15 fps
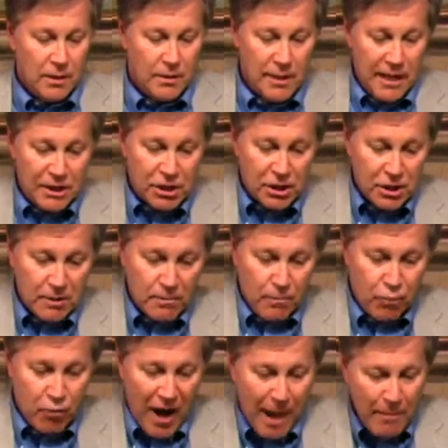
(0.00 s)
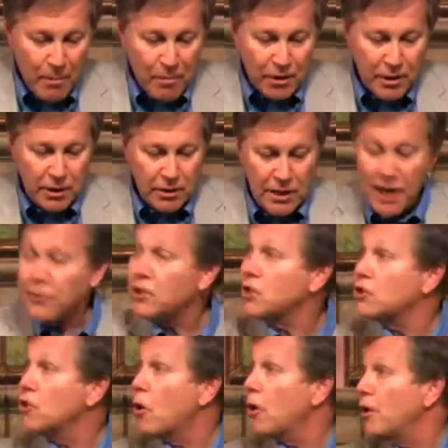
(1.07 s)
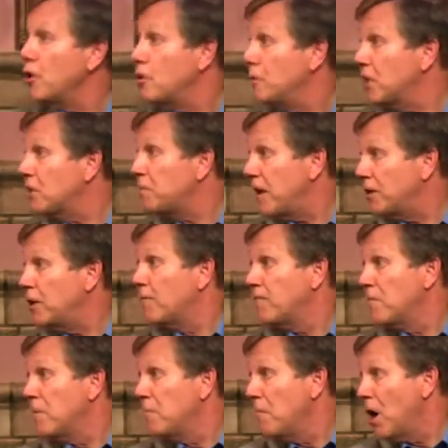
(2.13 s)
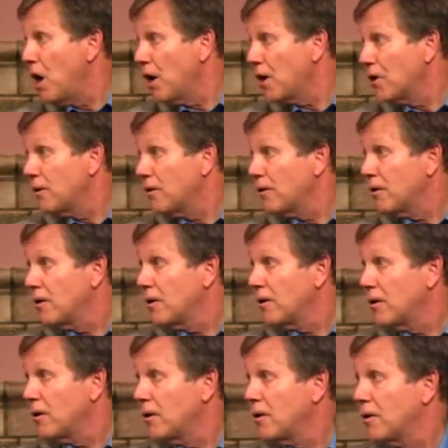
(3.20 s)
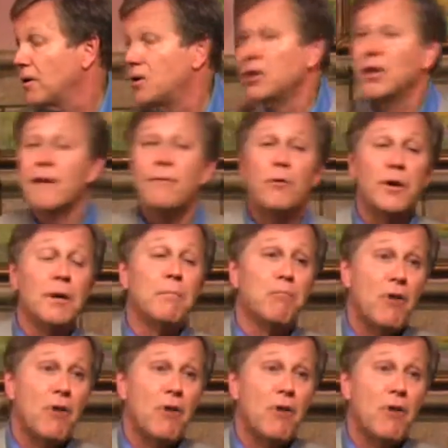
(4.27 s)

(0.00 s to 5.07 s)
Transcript: That's probably not the story you expected from a monk, delivering